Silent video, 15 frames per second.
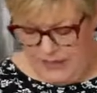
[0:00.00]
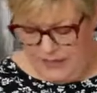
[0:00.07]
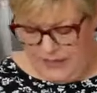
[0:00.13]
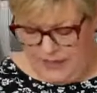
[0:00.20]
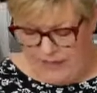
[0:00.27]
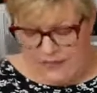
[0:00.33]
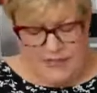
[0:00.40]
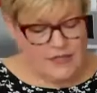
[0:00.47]

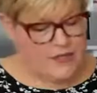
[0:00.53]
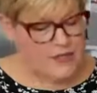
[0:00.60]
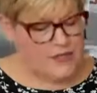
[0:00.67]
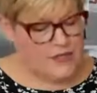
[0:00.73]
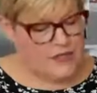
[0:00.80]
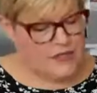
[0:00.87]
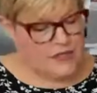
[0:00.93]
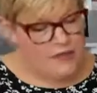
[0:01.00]
In
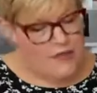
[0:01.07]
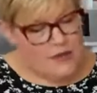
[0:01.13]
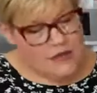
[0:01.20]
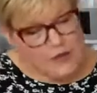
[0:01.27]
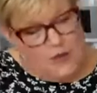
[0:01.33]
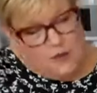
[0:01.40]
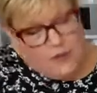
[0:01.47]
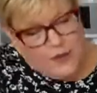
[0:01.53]
addition,
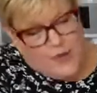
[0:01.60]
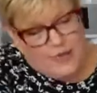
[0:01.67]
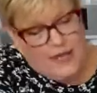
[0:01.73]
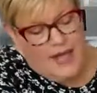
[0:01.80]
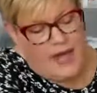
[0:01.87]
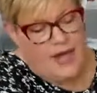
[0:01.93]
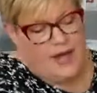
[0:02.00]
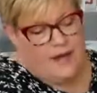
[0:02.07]
we
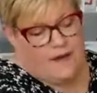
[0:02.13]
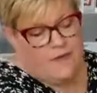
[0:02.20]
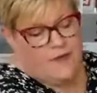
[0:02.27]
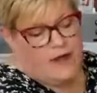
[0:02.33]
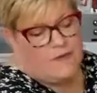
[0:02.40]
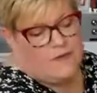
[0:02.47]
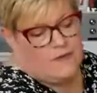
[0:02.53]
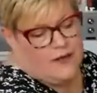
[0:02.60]
have
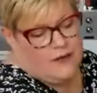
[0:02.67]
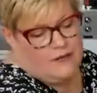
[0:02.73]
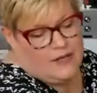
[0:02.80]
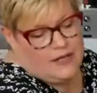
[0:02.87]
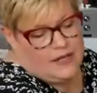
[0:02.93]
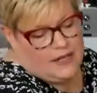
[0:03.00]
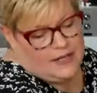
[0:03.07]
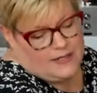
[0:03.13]
a
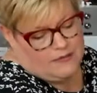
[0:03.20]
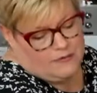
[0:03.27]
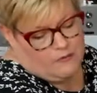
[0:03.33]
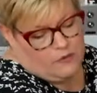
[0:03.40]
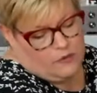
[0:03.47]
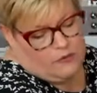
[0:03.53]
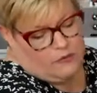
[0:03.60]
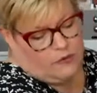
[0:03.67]
very nice
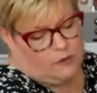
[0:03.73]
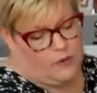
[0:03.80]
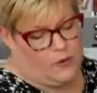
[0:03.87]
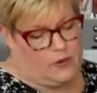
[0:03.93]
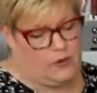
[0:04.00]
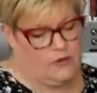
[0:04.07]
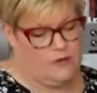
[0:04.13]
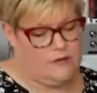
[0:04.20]

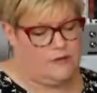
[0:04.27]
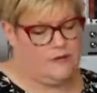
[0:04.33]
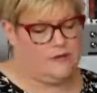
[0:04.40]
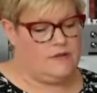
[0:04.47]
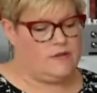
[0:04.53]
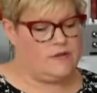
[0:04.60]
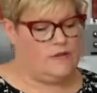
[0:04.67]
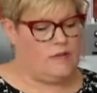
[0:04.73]
removable
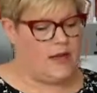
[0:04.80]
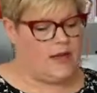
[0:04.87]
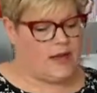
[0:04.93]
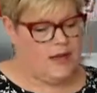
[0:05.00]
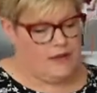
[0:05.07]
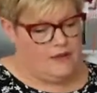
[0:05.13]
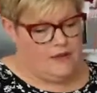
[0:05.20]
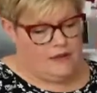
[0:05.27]

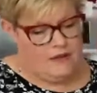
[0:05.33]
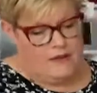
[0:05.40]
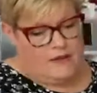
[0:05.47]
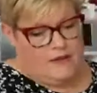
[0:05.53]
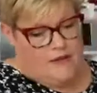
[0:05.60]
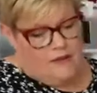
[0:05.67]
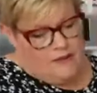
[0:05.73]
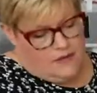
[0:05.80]
tray
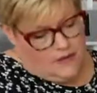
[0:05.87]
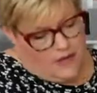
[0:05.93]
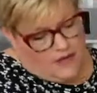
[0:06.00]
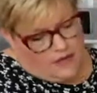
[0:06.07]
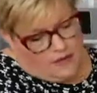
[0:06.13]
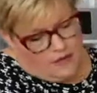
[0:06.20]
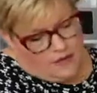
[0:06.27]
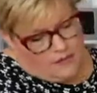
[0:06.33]

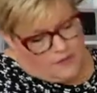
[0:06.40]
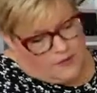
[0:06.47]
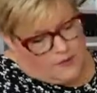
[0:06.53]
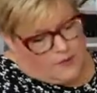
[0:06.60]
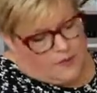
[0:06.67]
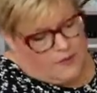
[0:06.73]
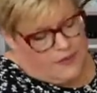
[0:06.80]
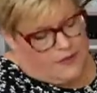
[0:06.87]
that comes
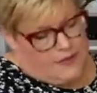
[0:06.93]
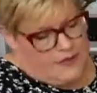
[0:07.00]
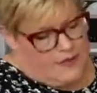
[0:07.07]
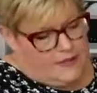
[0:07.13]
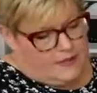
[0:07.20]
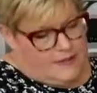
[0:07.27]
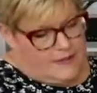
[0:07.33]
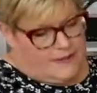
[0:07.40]
with
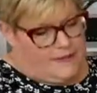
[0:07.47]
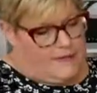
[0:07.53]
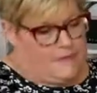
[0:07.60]
this,